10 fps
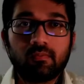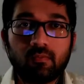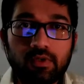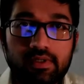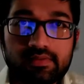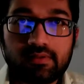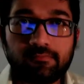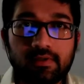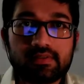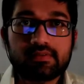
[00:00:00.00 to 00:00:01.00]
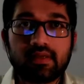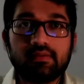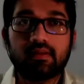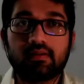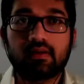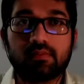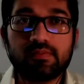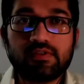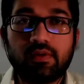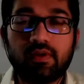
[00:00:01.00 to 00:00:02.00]
What is the first thing that
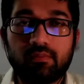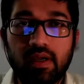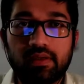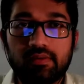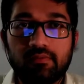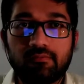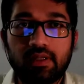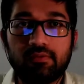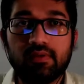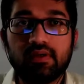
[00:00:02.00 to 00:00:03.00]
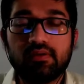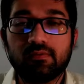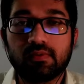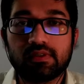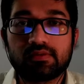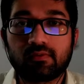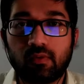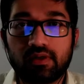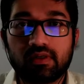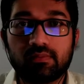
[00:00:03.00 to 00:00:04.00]
comes to your mind when you hear the words
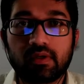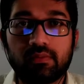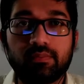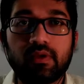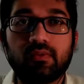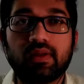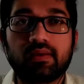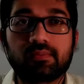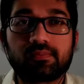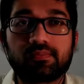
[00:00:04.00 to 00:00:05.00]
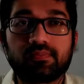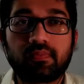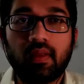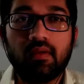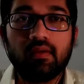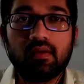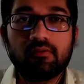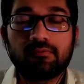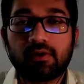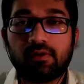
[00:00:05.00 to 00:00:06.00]
quantum computing?
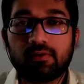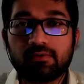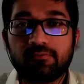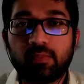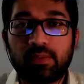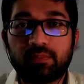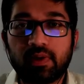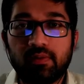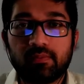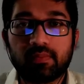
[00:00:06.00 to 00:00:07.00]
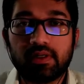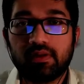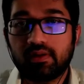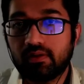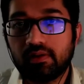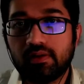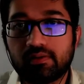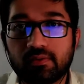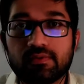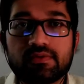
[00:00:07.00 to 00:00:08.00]
For a lot of people, particularly
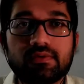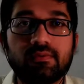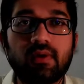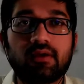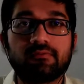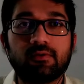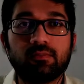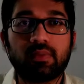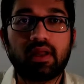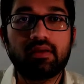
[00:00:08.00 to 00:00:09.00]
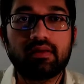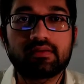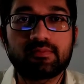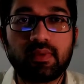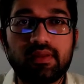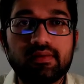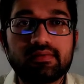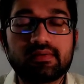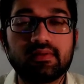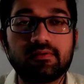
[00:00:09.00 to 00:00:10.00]
those who have no prior
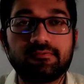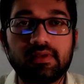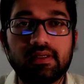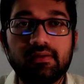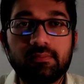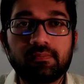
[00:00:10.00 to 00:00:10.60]
experience in the field,